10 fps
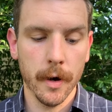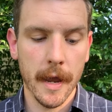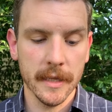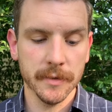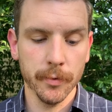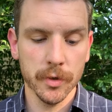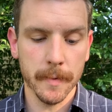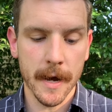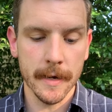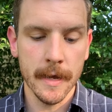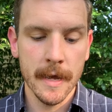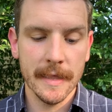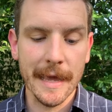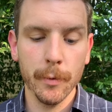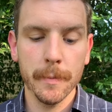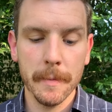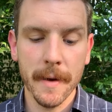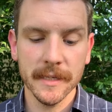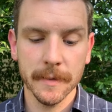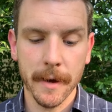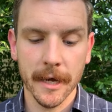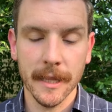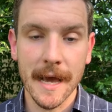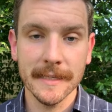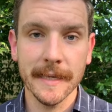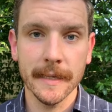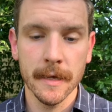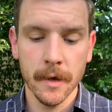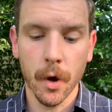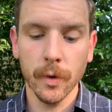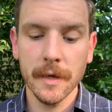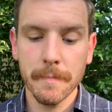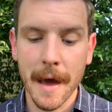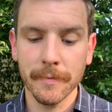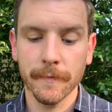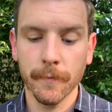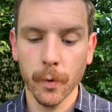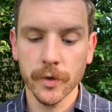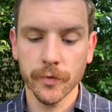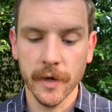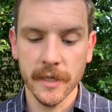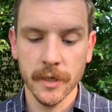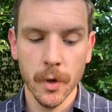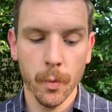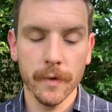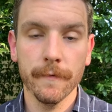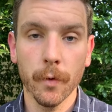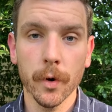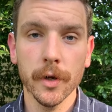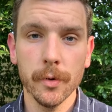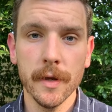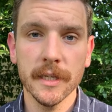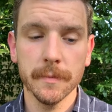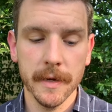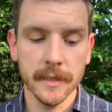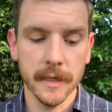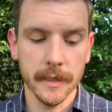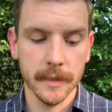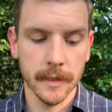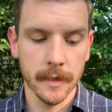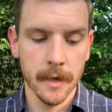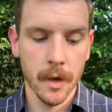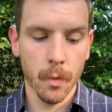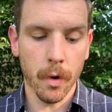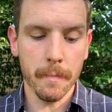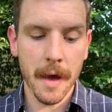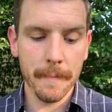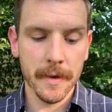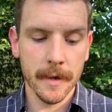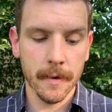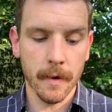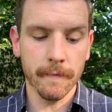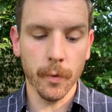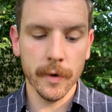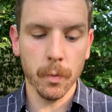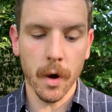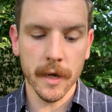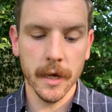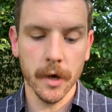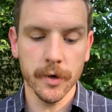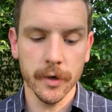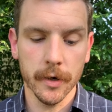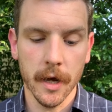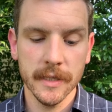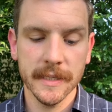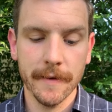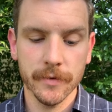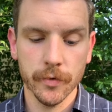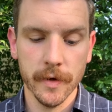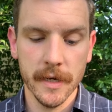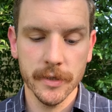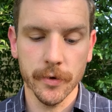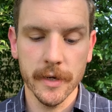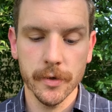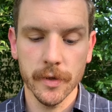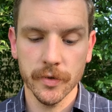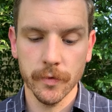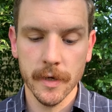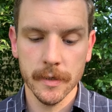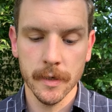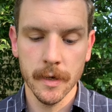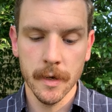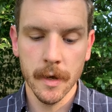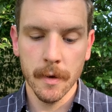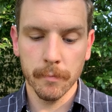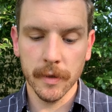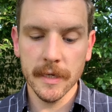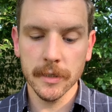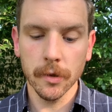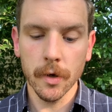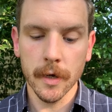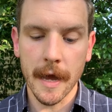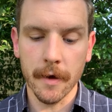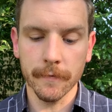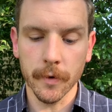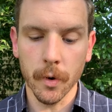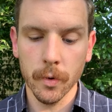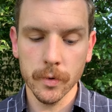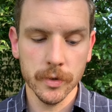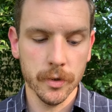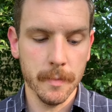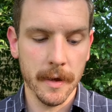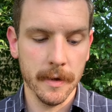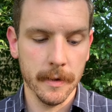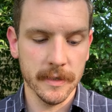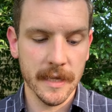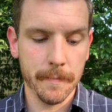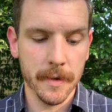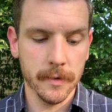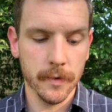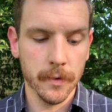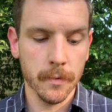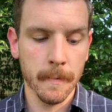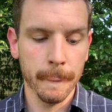and spruce pine, they would be bested by a class that only mapped 4 trees with 4 unique species. While mapping, avoid walking under unsafe trees or into the street. Please look out for holes you may step into,